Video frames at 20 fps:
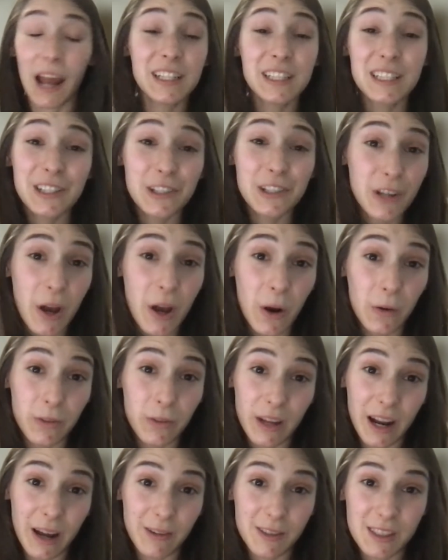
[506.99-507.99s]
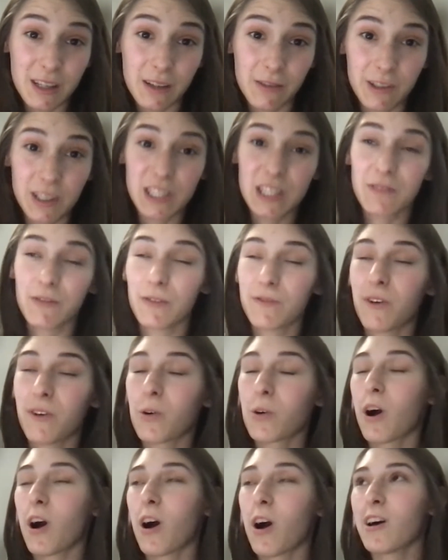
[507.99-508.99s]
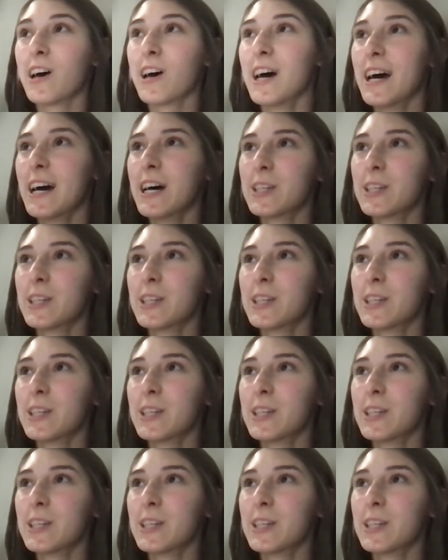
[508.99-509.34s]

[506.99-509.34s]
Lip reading: I didn't know that I was going to receive a phone call.